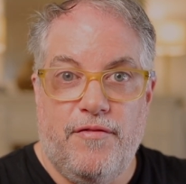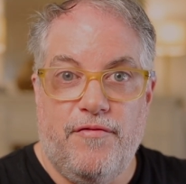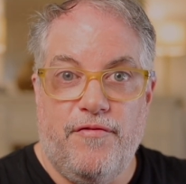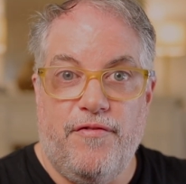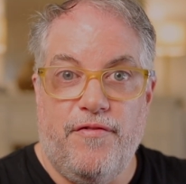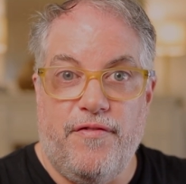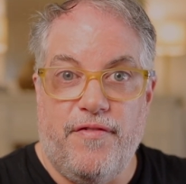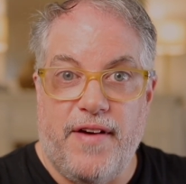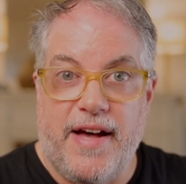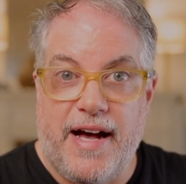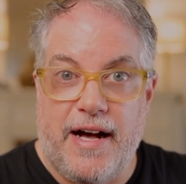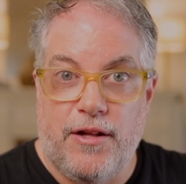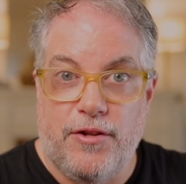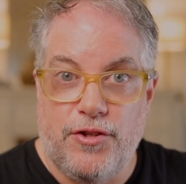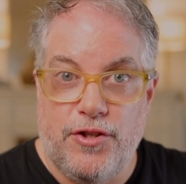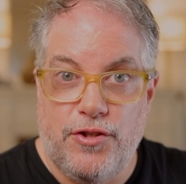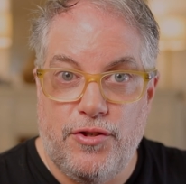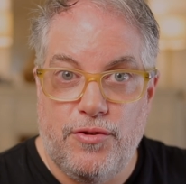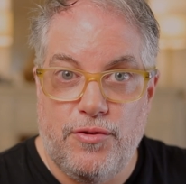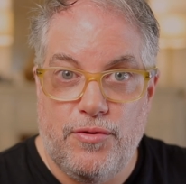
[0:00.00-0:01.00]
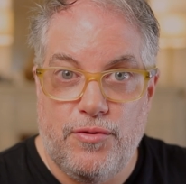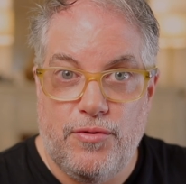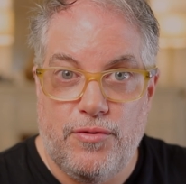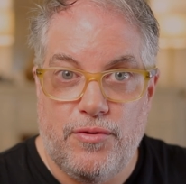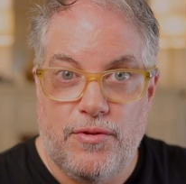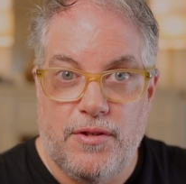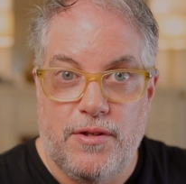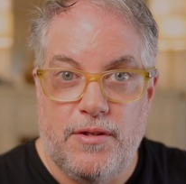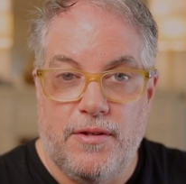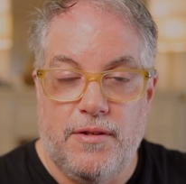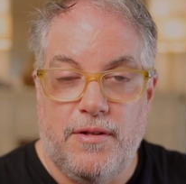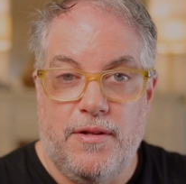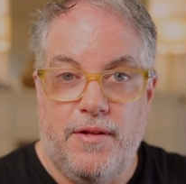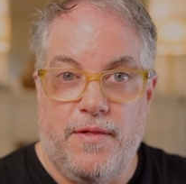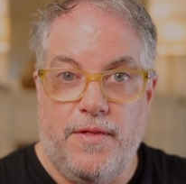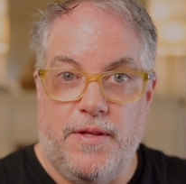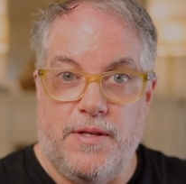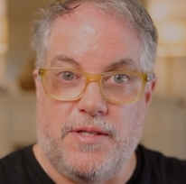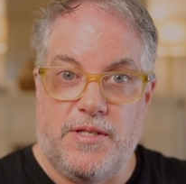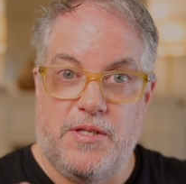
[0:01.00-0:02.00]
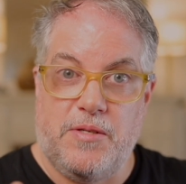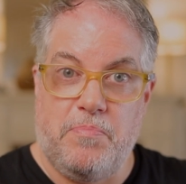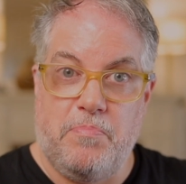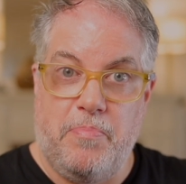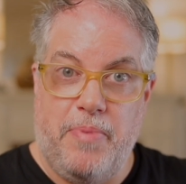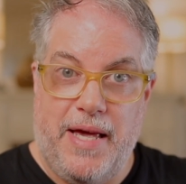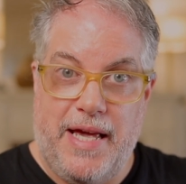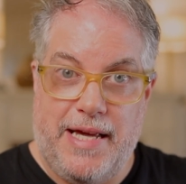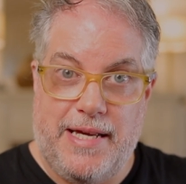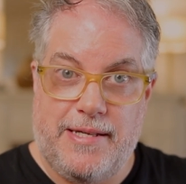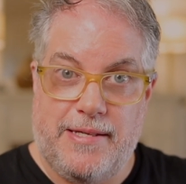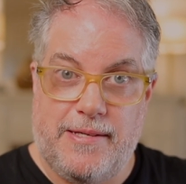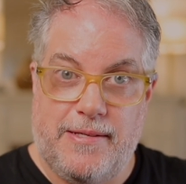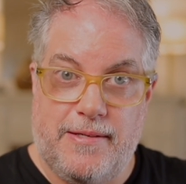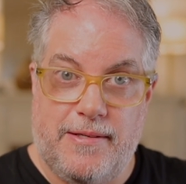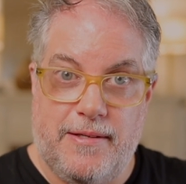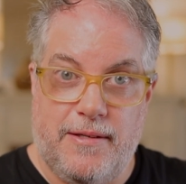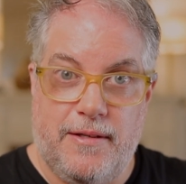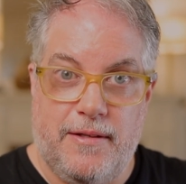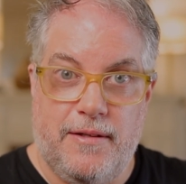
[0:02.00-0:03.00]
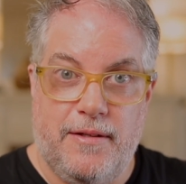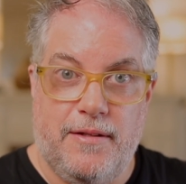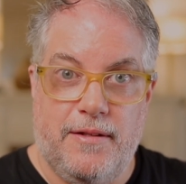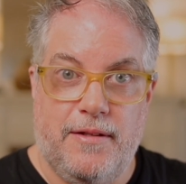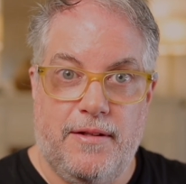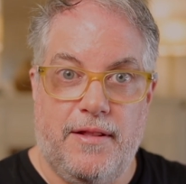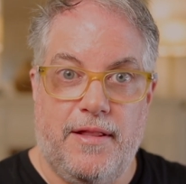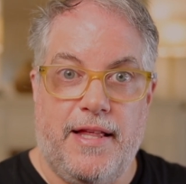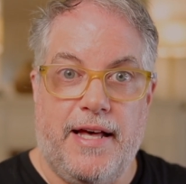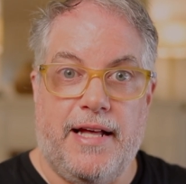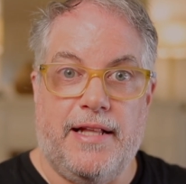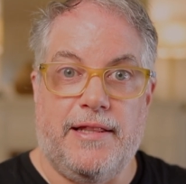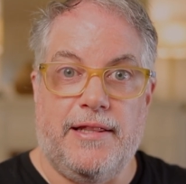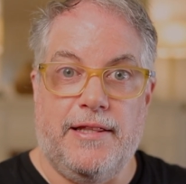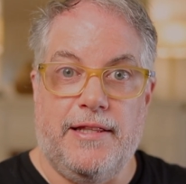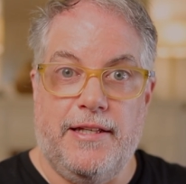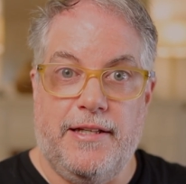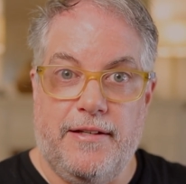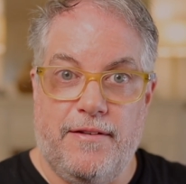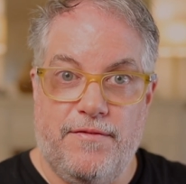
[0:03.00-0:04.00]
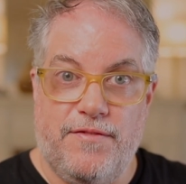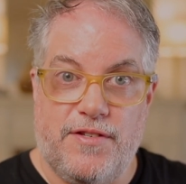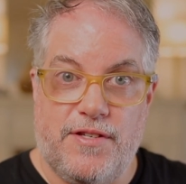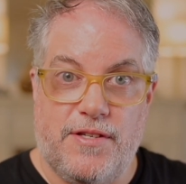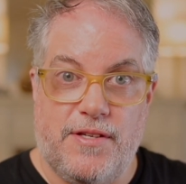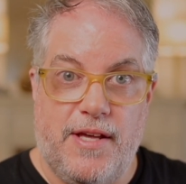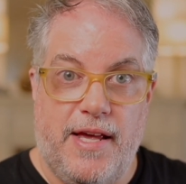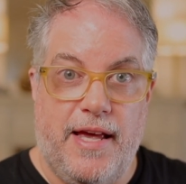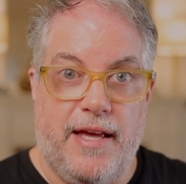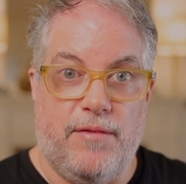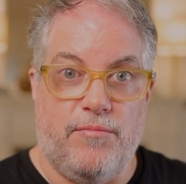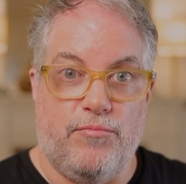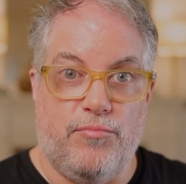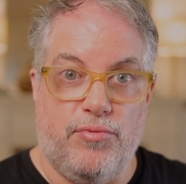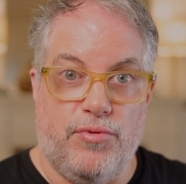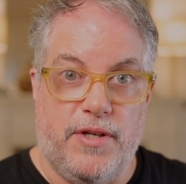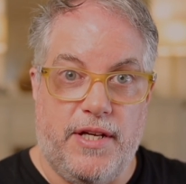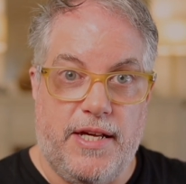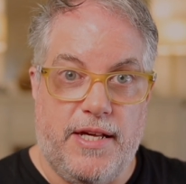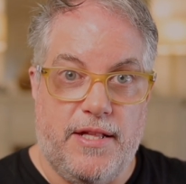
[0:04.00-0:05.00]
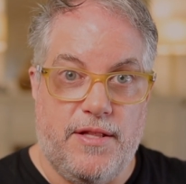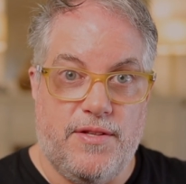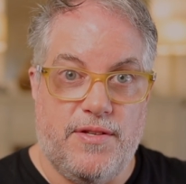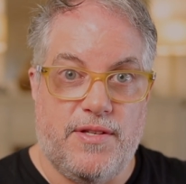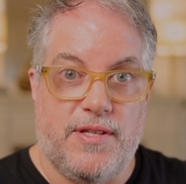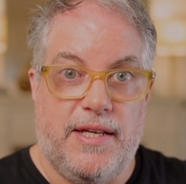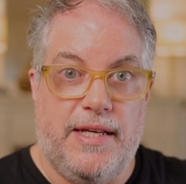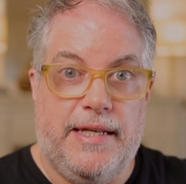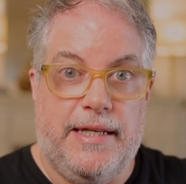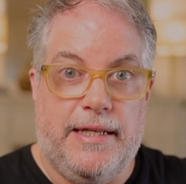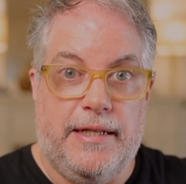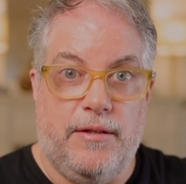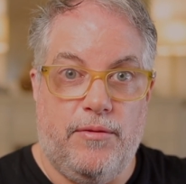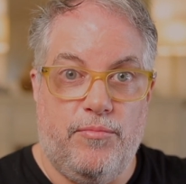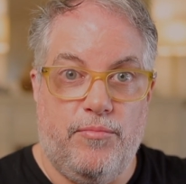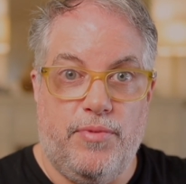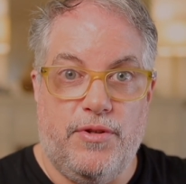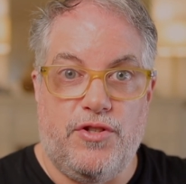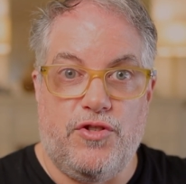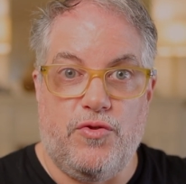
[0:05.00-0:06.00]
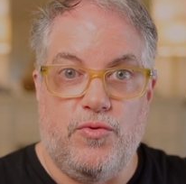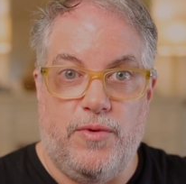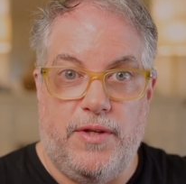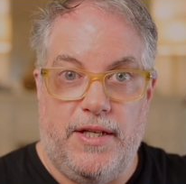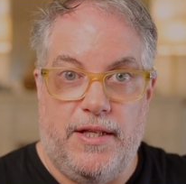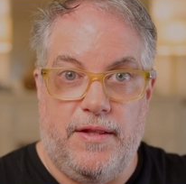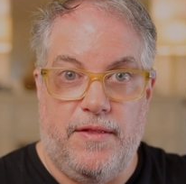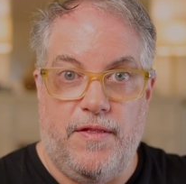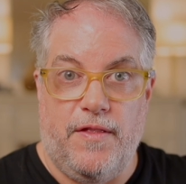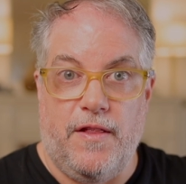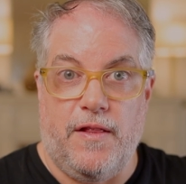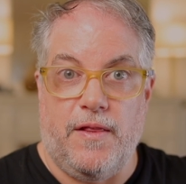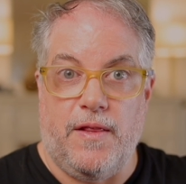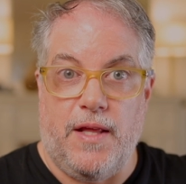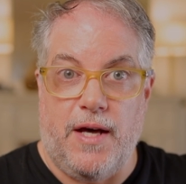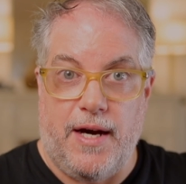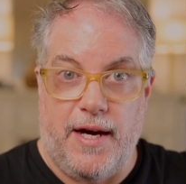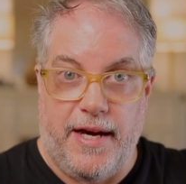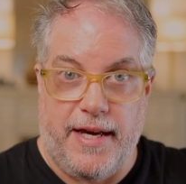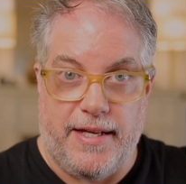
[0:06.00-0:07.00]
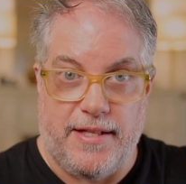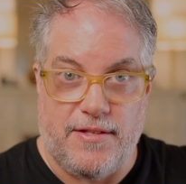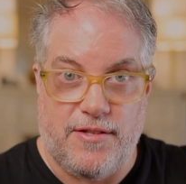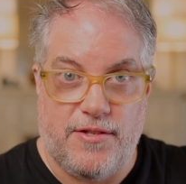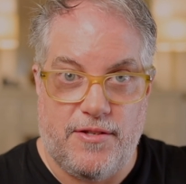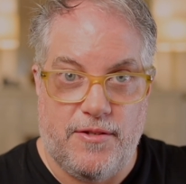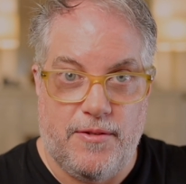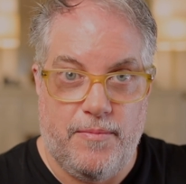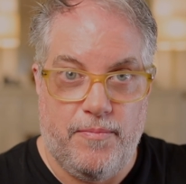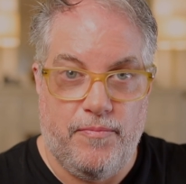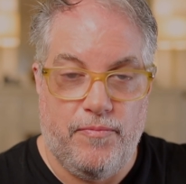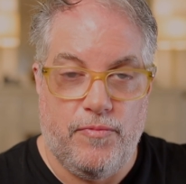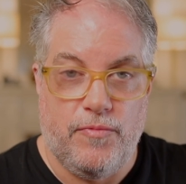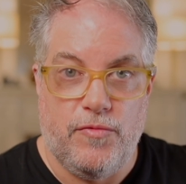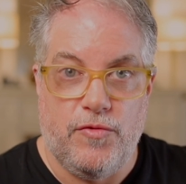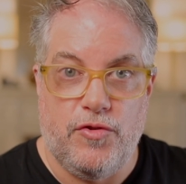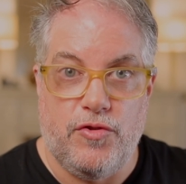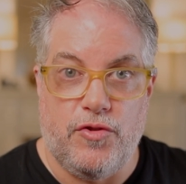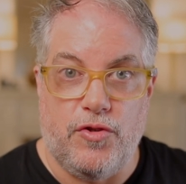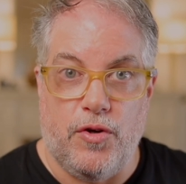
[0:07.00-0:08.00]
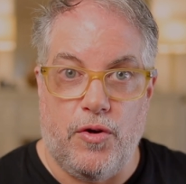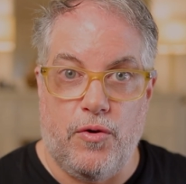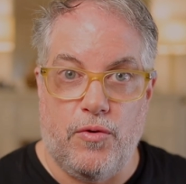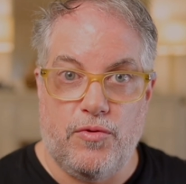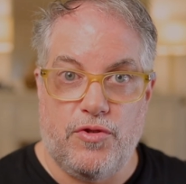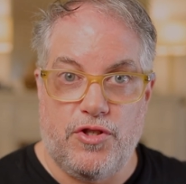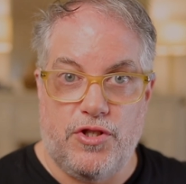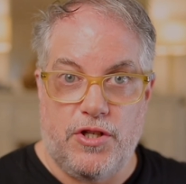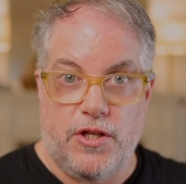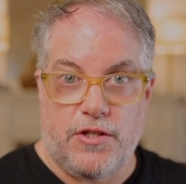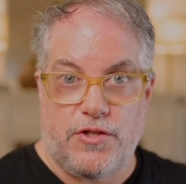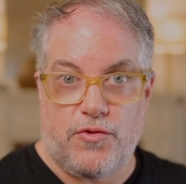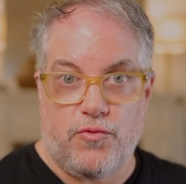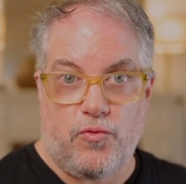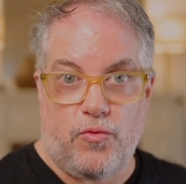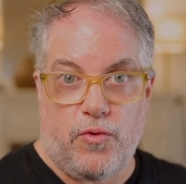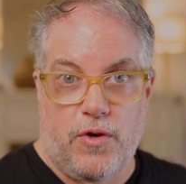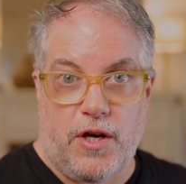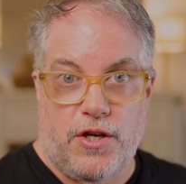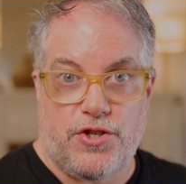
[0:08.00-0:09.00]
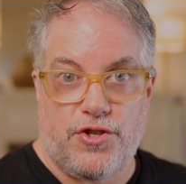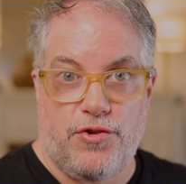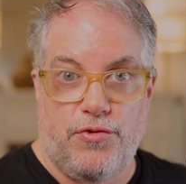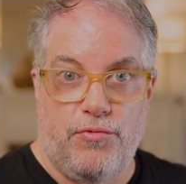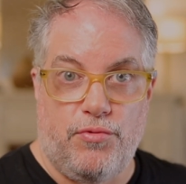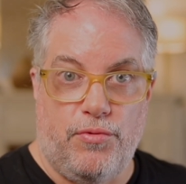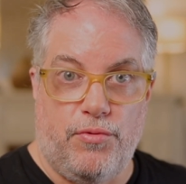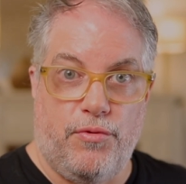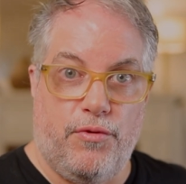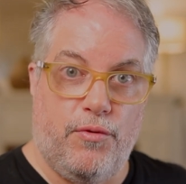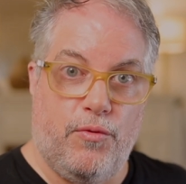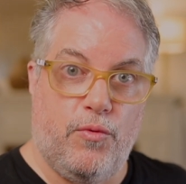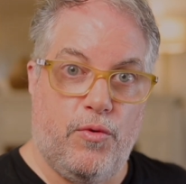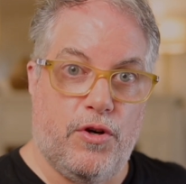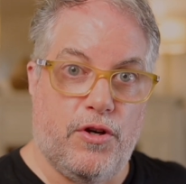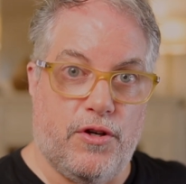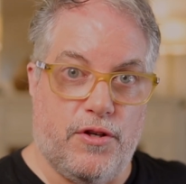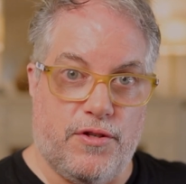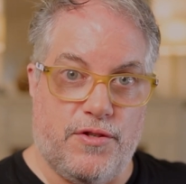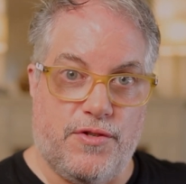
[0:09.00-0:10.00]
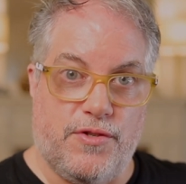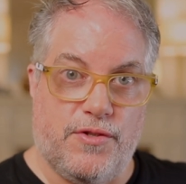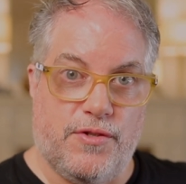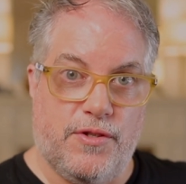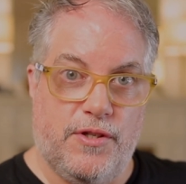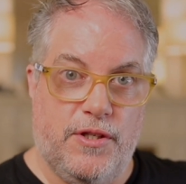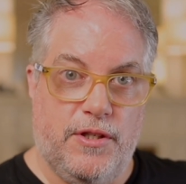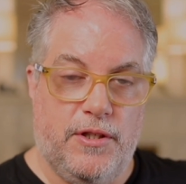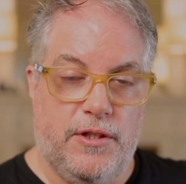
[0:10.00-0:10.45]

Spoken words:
value the space that lives and breathes in between the lines. Don't just rush through the words,